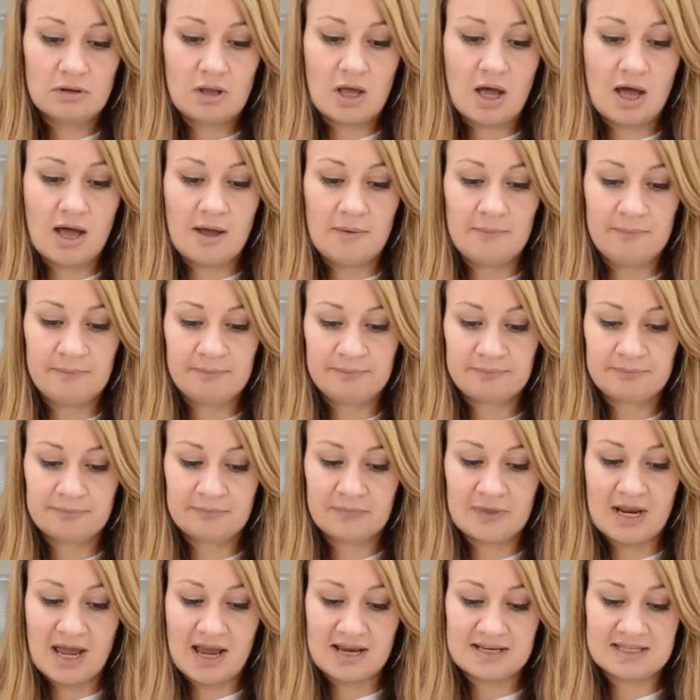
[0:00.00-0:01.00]
Um,
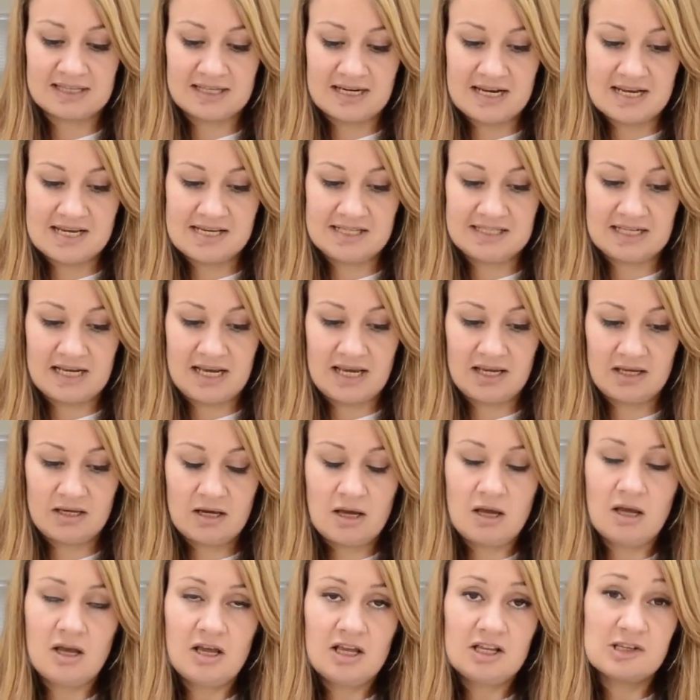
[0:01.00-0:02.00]
nice and easy.
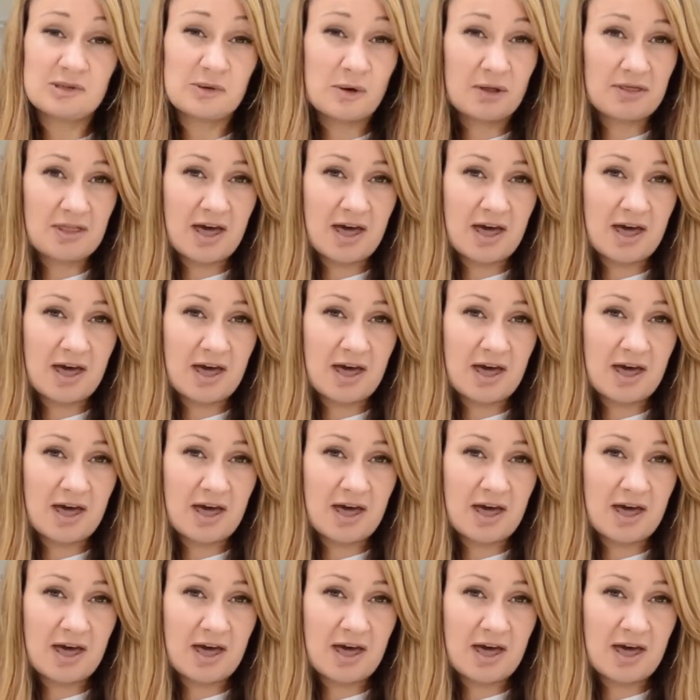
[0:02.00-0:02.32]
So on